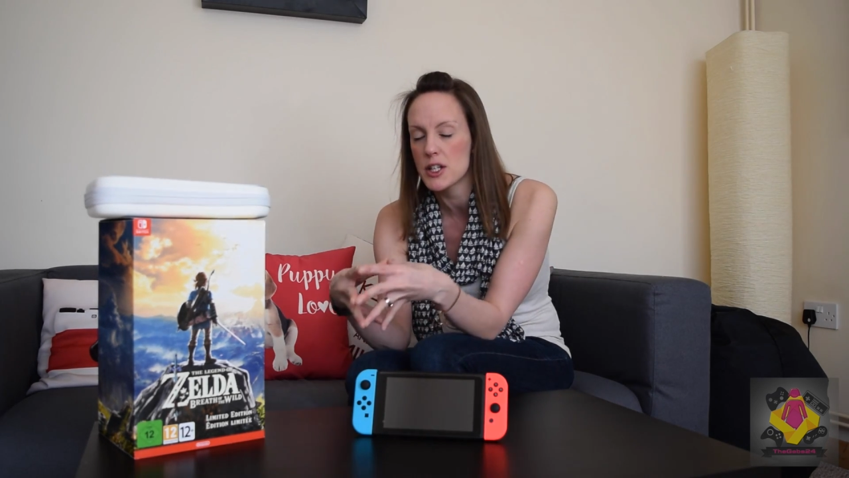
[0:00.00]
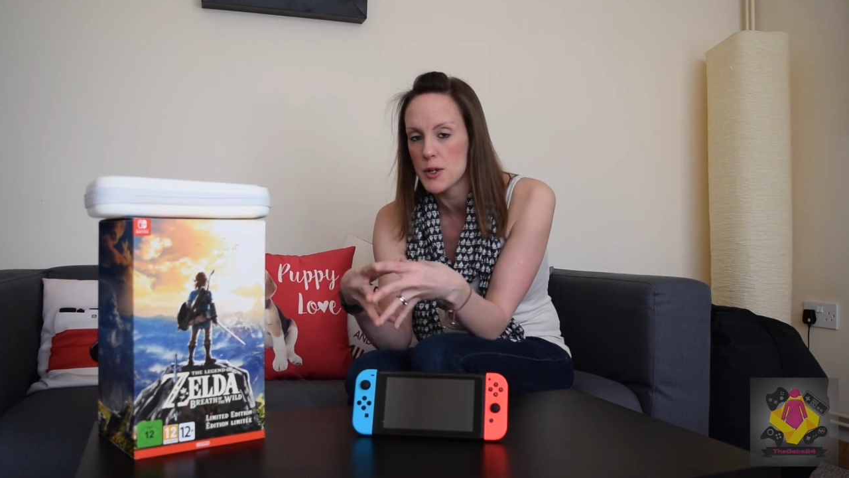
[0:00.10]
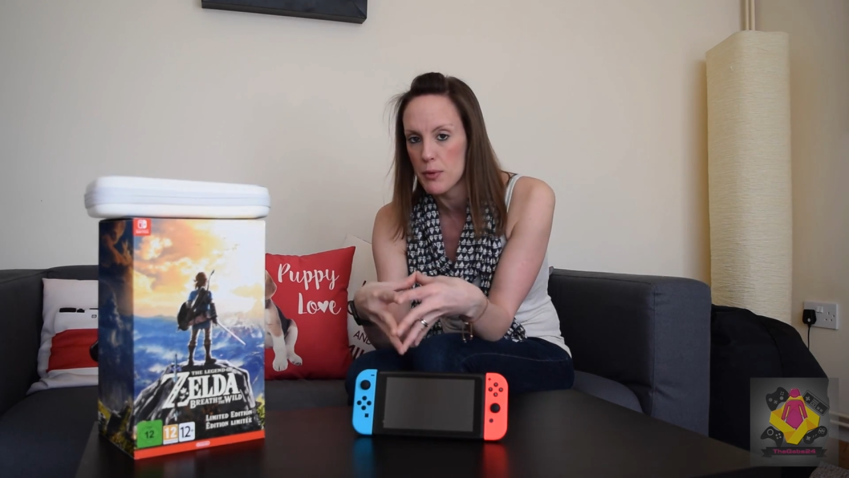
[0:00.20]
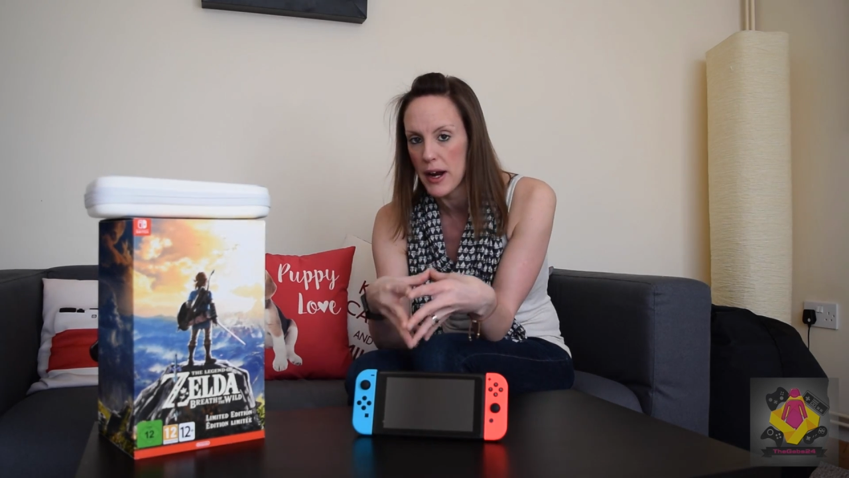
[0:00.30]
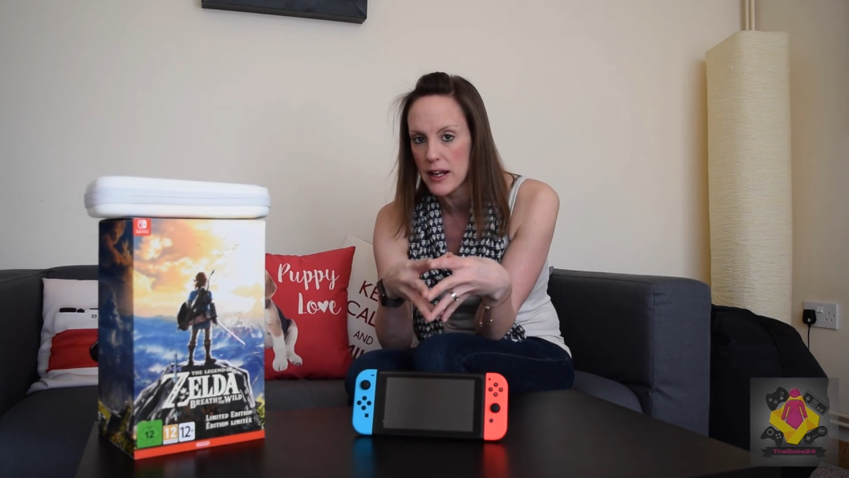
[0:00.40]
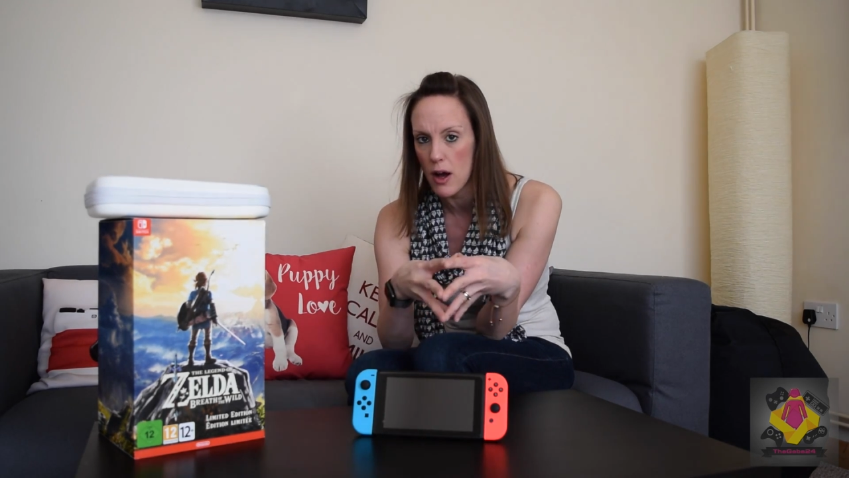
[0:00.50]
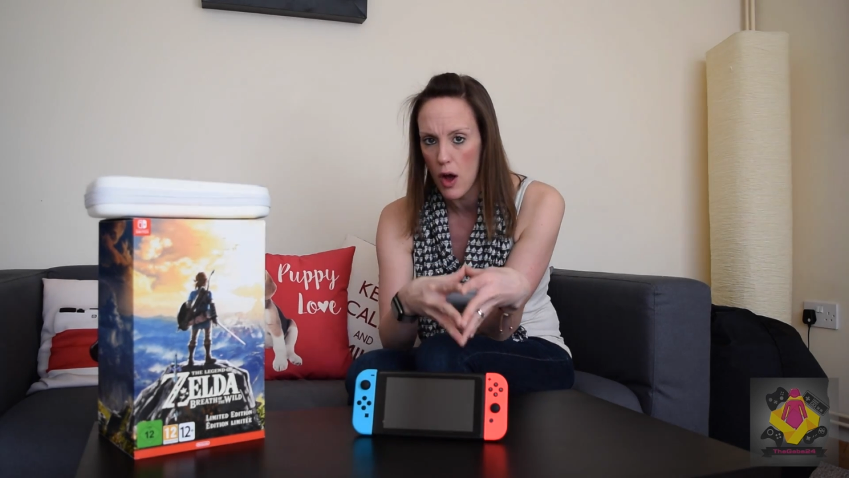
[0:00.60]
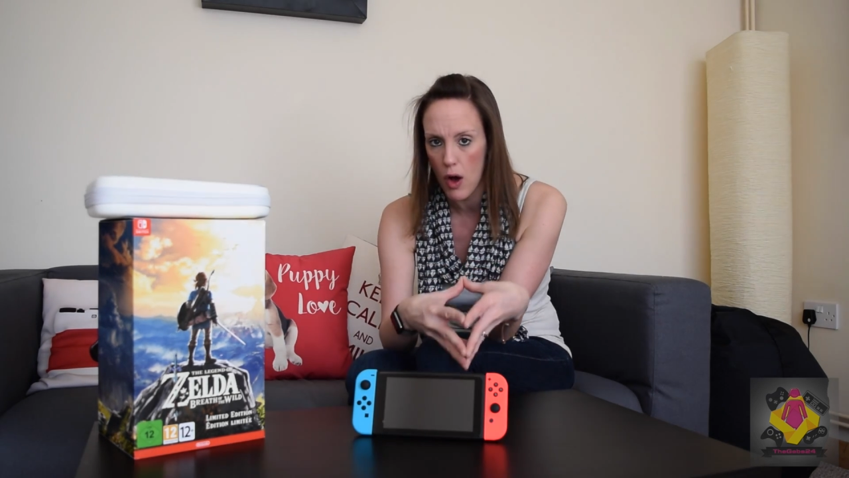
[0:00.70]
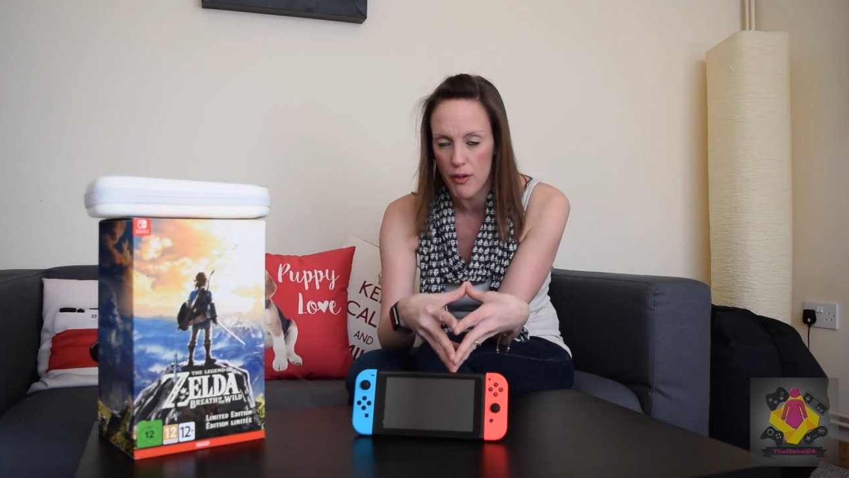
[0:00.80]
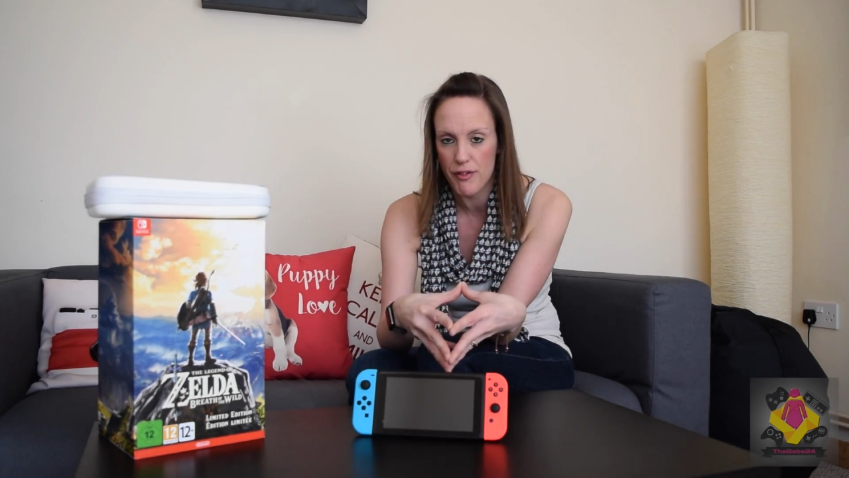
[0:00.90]
to break
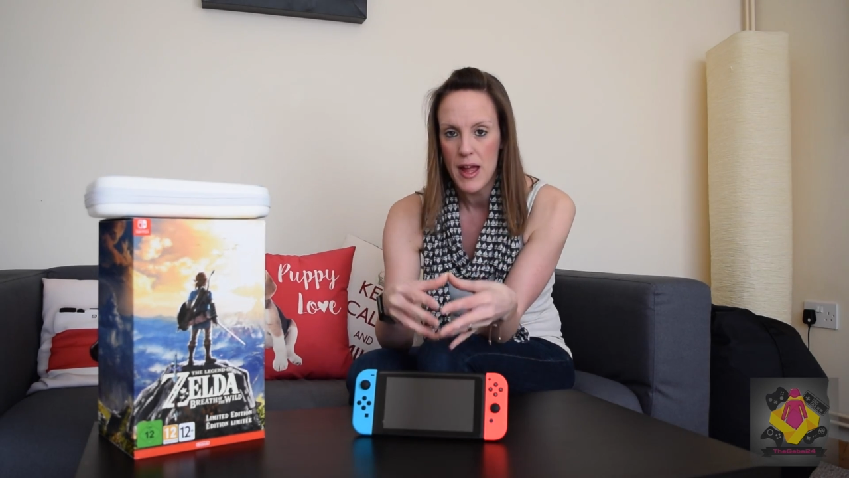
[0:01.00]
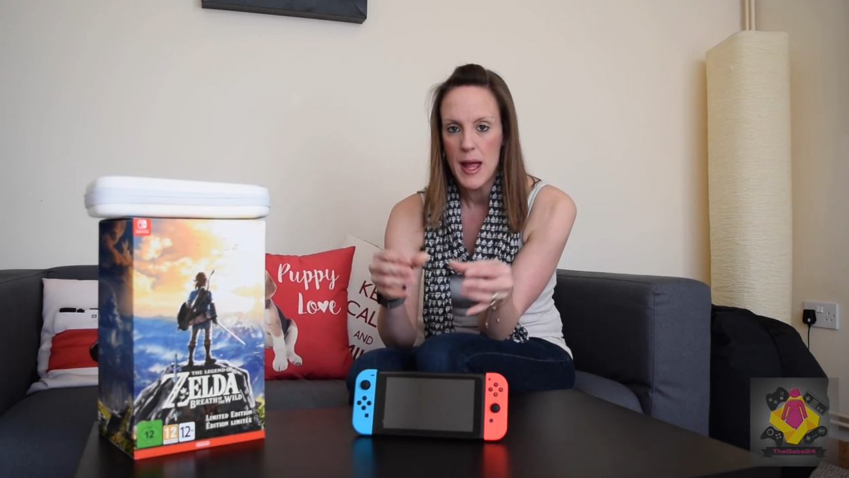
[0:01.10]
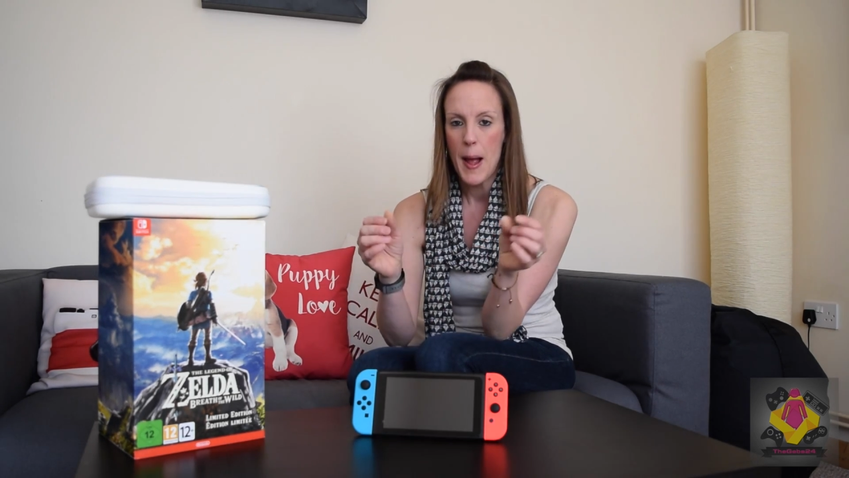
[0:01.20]
off.